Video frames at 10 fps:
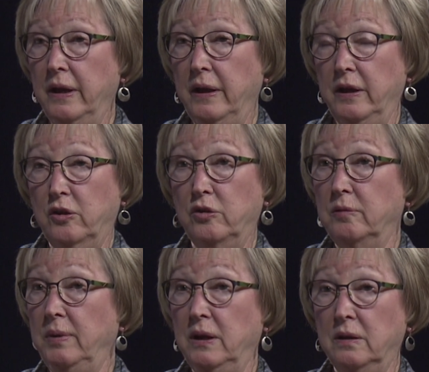It
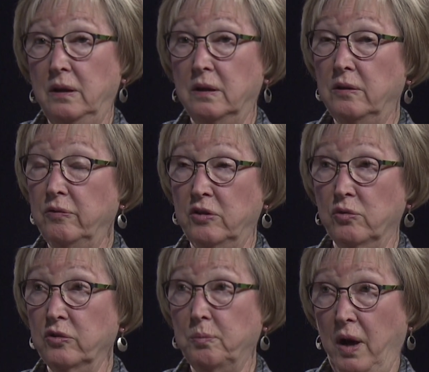could be in the
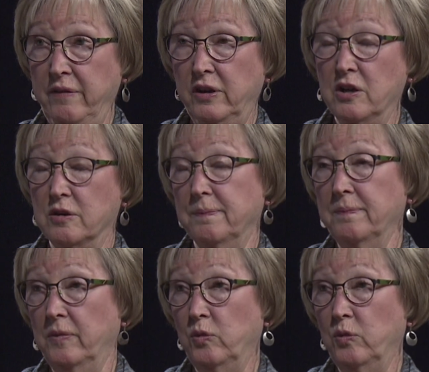individual's private home